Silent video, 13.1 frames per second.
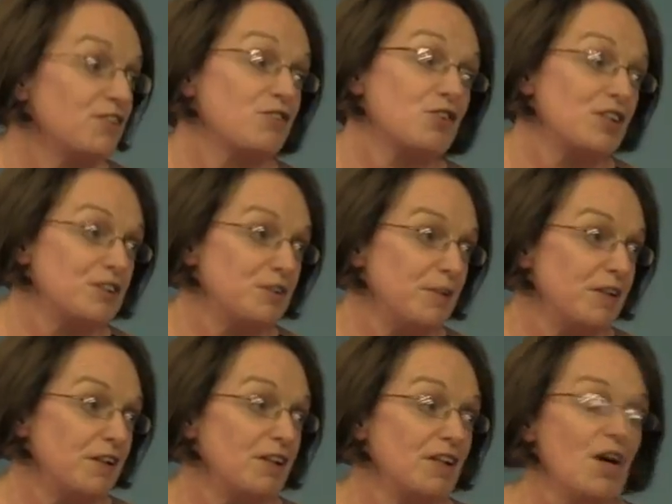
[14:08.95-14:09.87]
It is great to
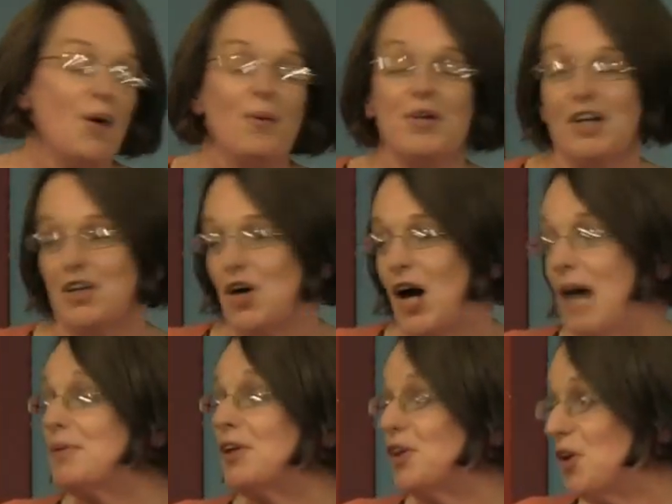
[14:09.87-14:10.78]
be there. We're not all,
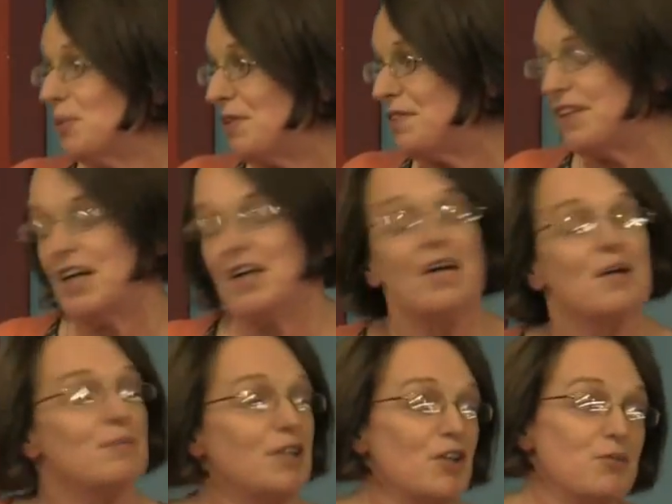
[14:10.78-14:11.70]
I'm not always there.
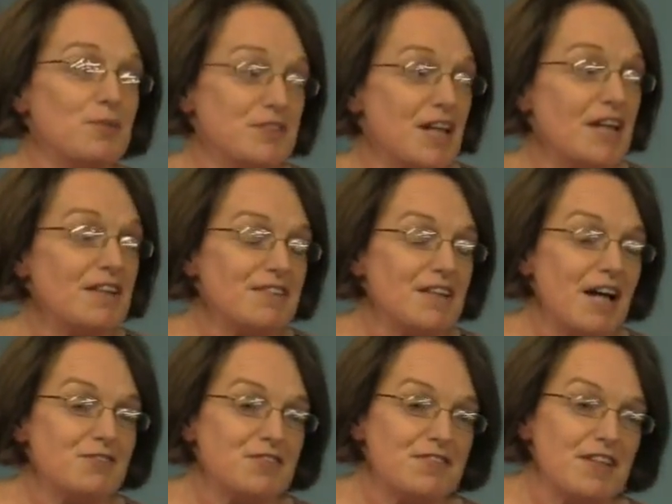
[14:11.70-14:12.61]
My husband Dennis, I
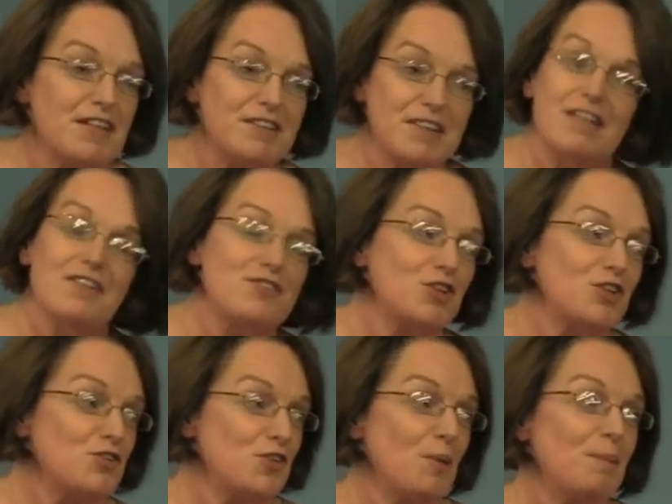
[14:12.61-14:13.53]
have to say, Dennis
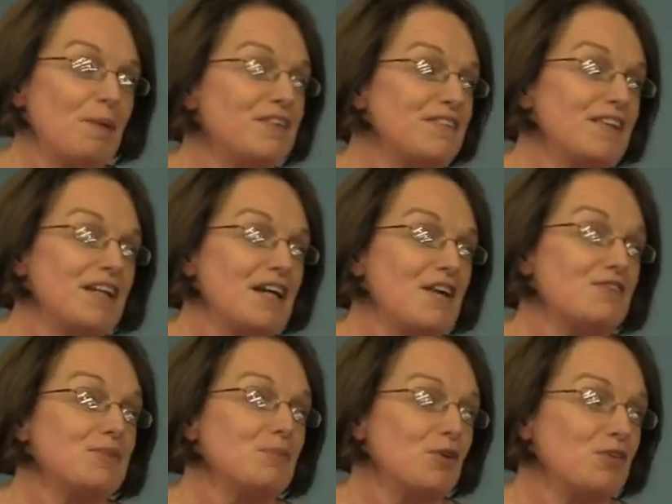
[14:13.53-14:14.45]
turns up, I'd say,
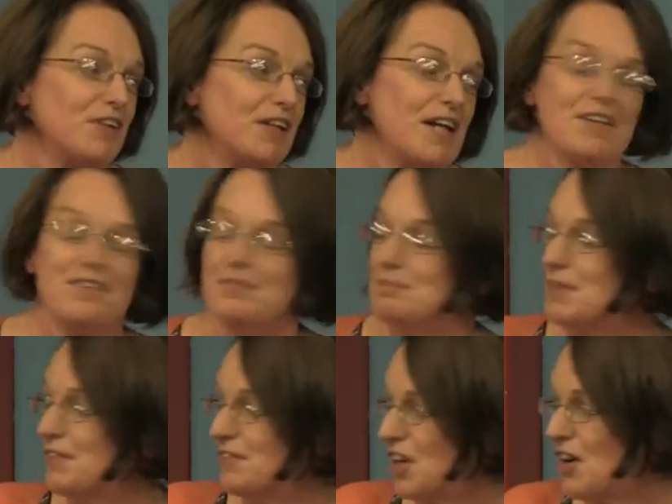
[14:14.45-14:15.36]
every month and hasn't
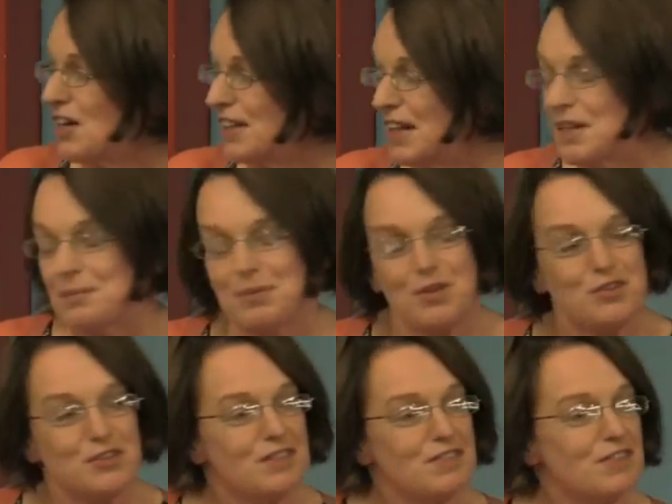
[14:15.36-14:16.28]
missed hardly any of the
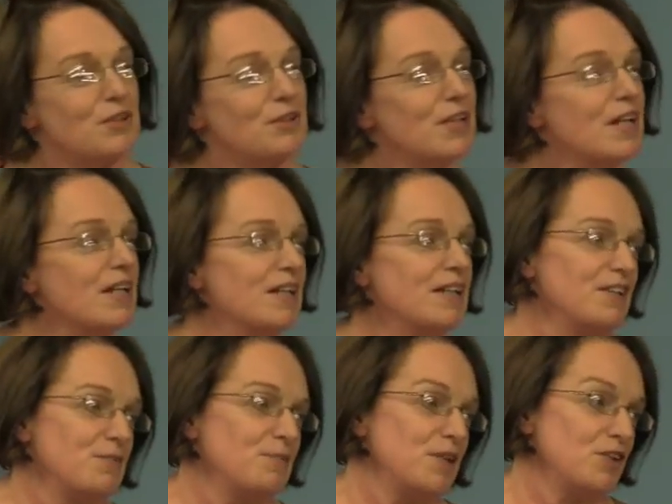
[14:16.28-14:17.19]
protests, so he
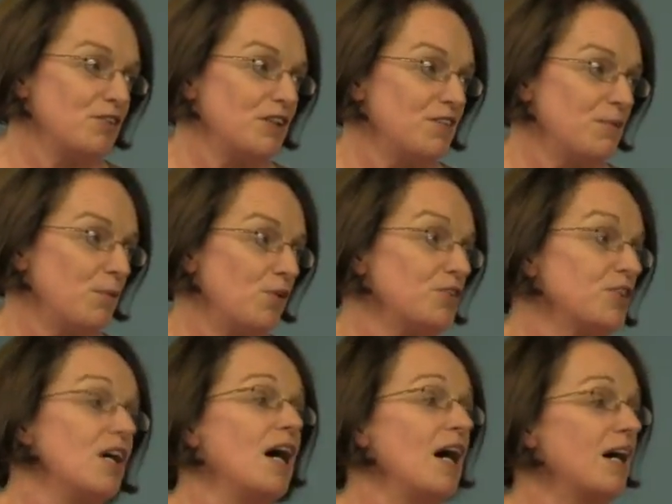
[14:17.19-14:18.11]
has been a great support.
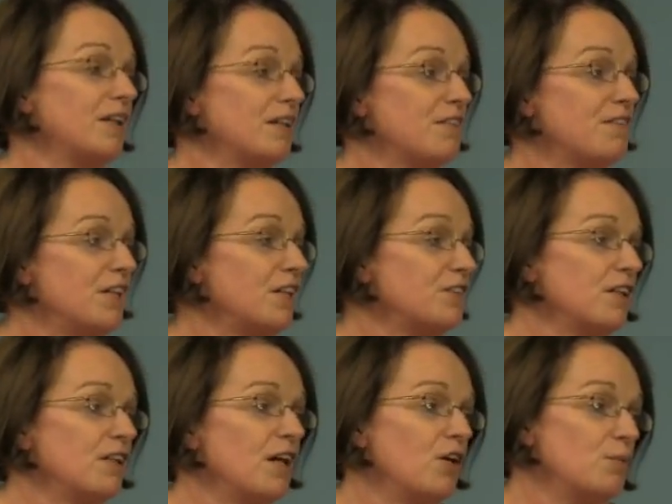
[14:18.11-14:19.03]
And as said,
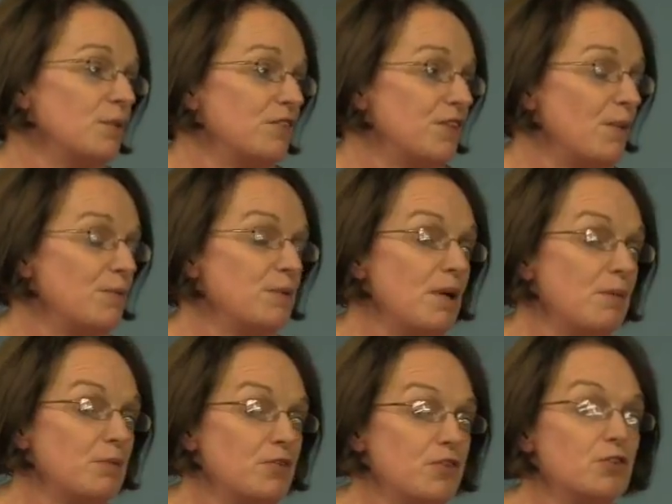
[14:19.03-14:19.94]
all my family
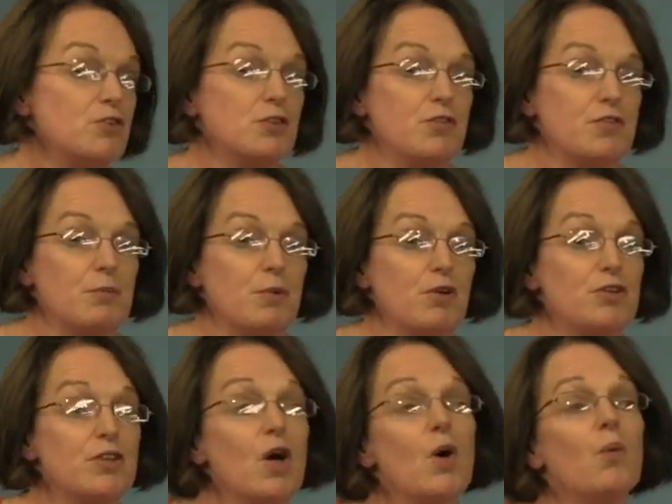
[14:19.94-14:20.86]
members who do
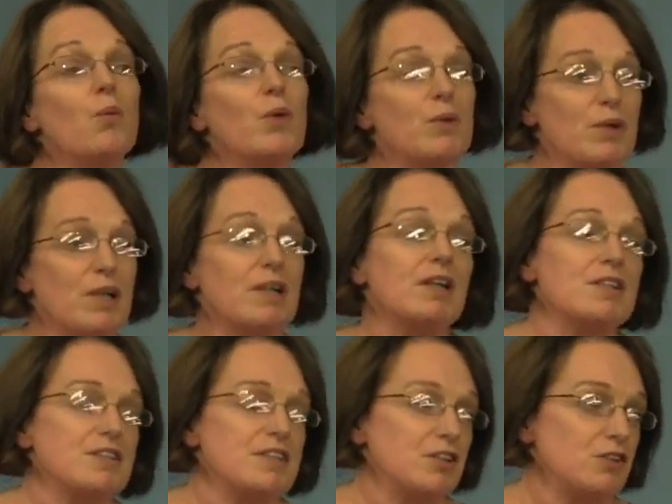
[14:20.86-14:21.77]
support, we will
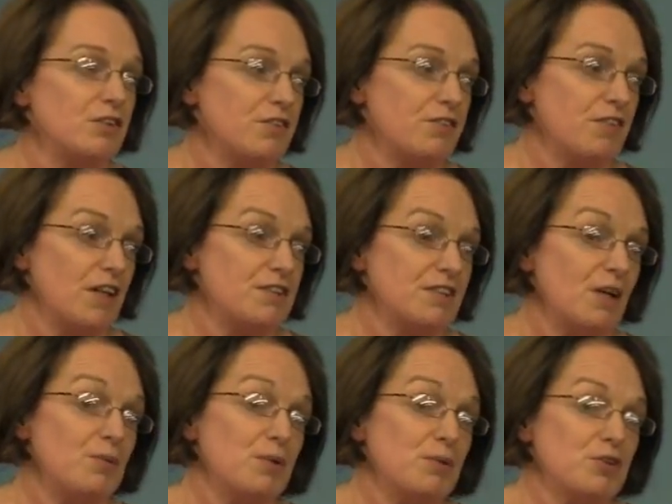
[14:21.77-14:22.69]
continue this fight,
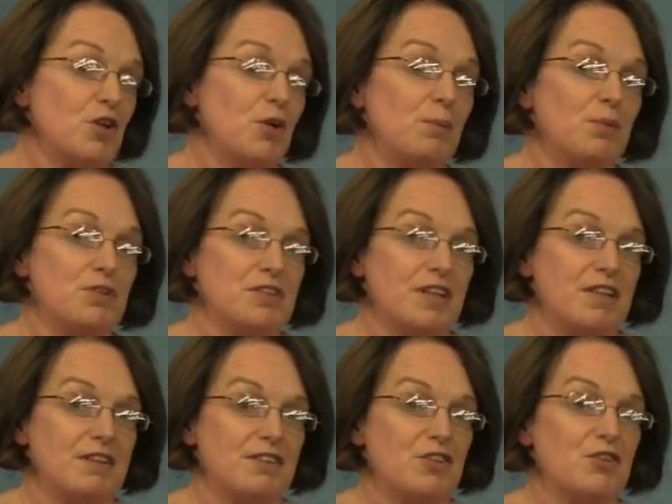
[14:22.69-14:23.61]
and we would hope one
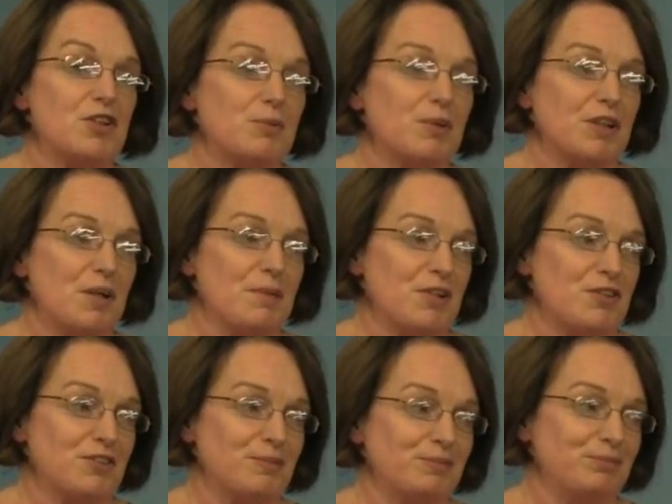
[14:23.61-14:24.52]
day that Tony will come
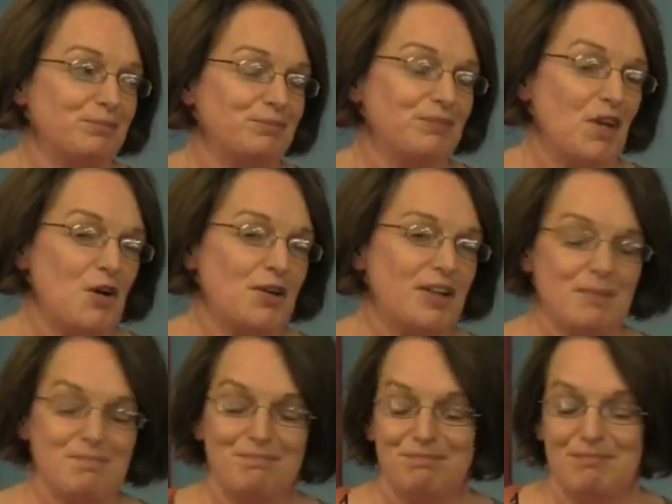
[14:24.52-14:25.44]
out.
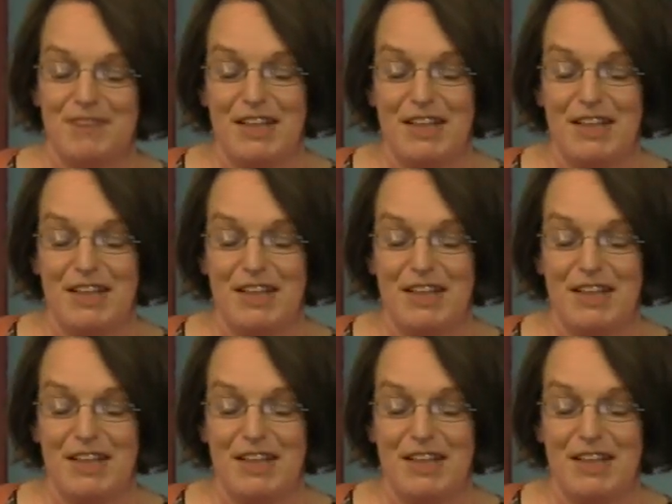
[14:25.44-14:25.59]
Okay.